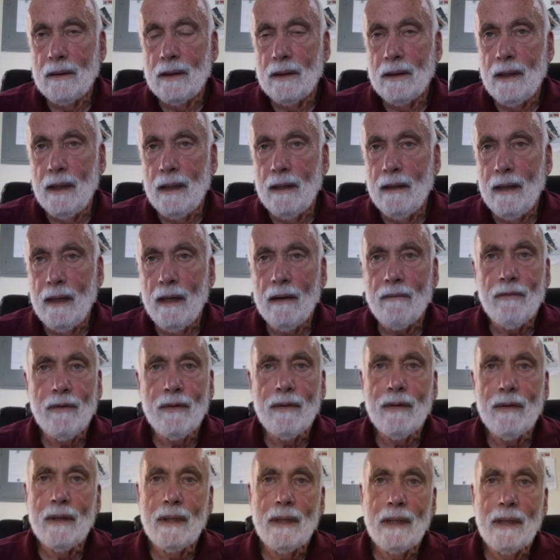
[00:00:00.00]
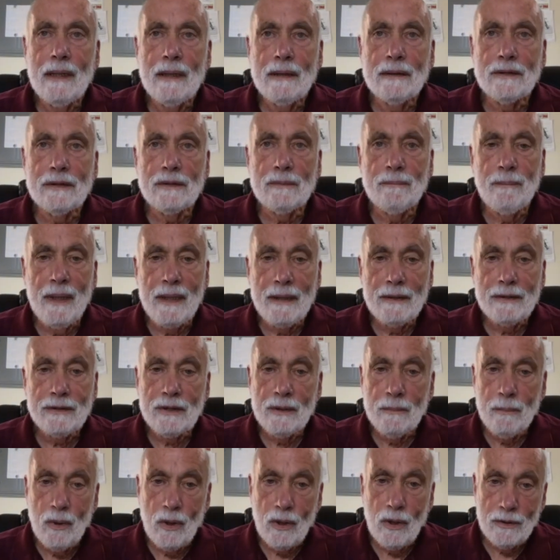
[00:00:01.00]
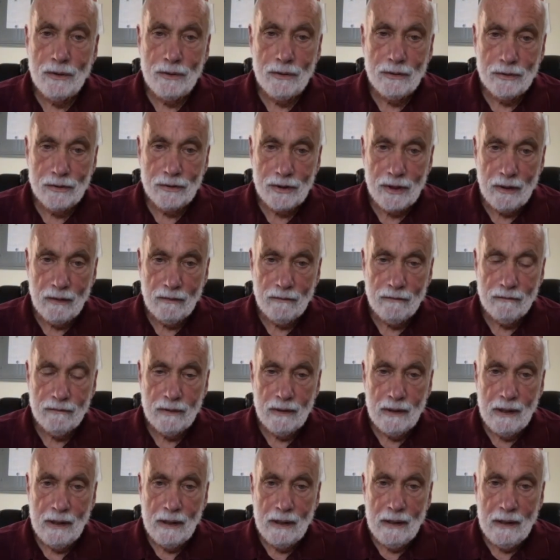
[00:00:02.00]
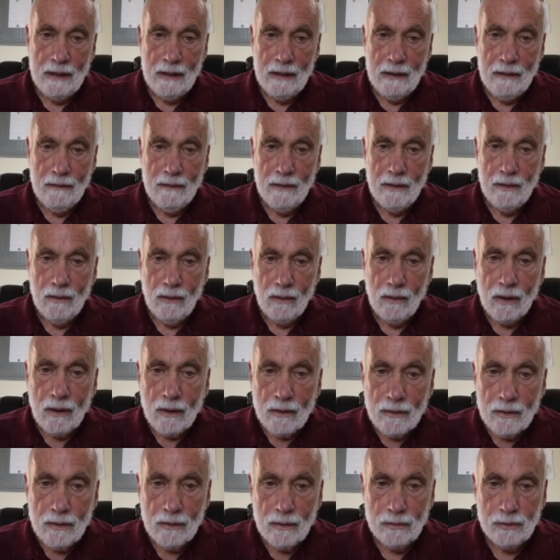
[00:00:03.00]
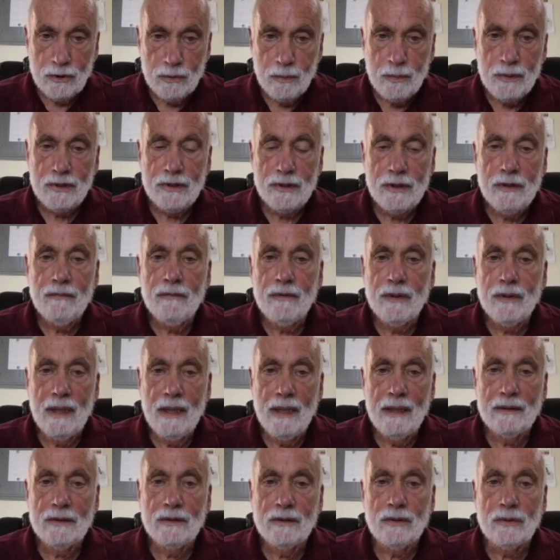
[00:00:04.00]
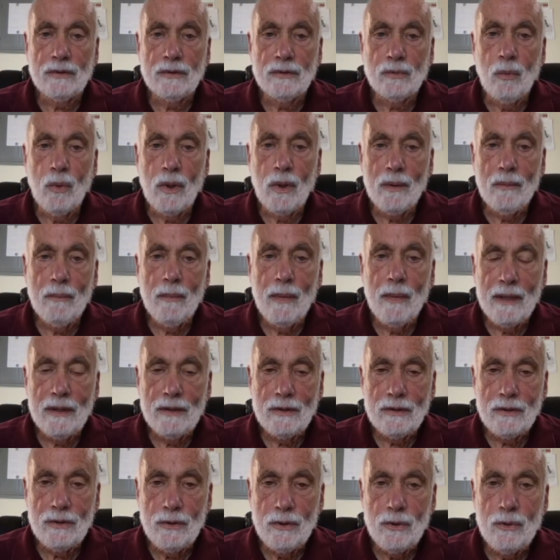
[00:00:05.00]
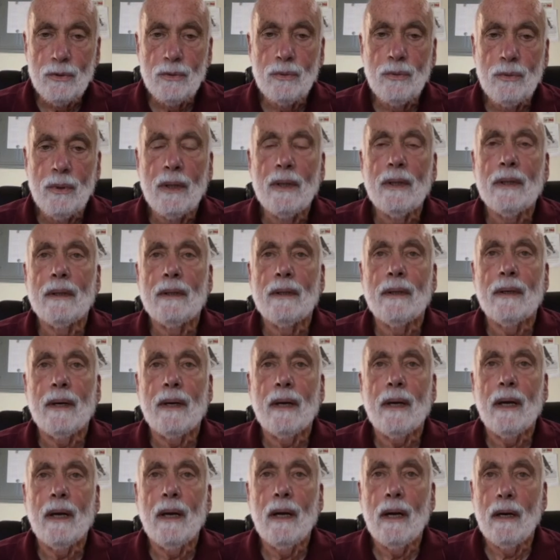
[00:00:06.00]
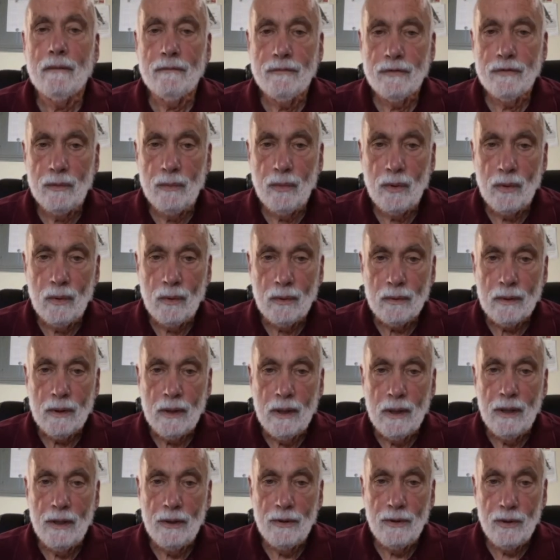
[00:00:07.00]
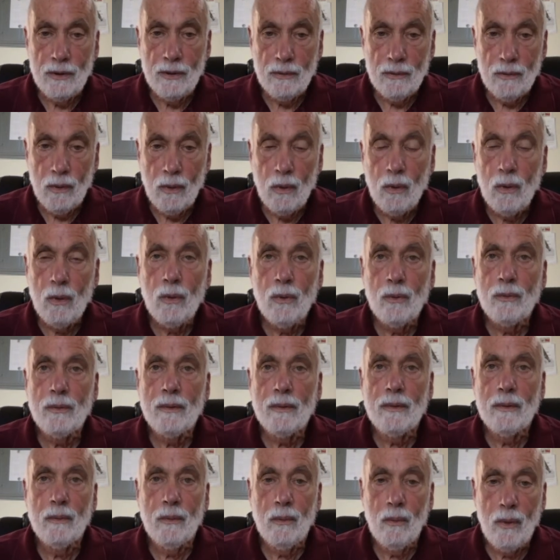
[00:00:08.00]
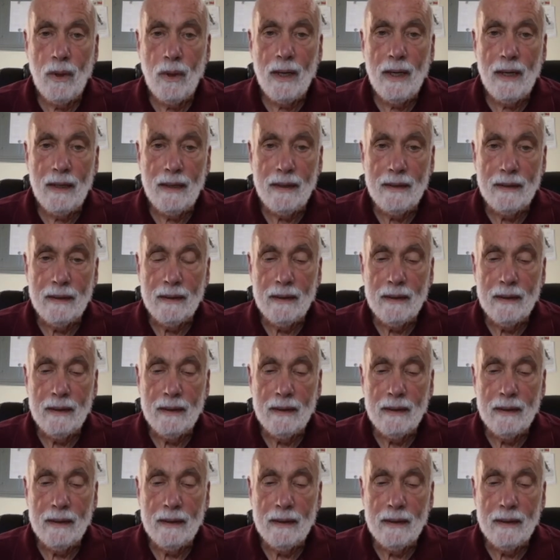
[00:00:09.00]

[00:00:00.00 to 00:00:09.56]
everything is based upon yourself. There are no specific answers. What makes you comfortable in your own way,